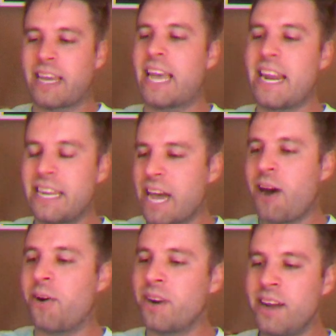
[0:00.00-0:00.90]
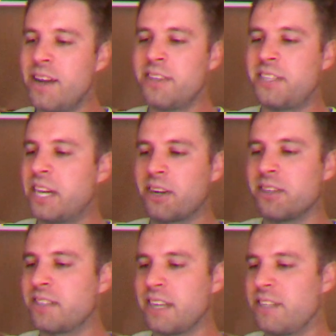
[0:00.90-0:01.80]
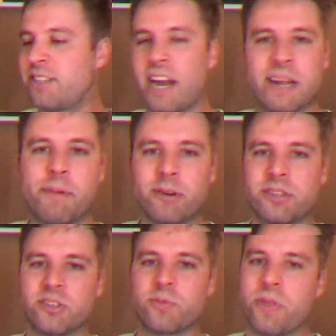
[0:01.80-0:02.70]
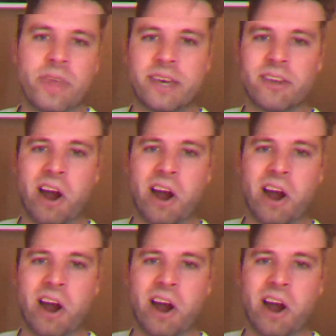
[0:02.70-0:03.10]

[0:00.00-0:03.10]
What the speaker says: handing out stickers and signing posters with like their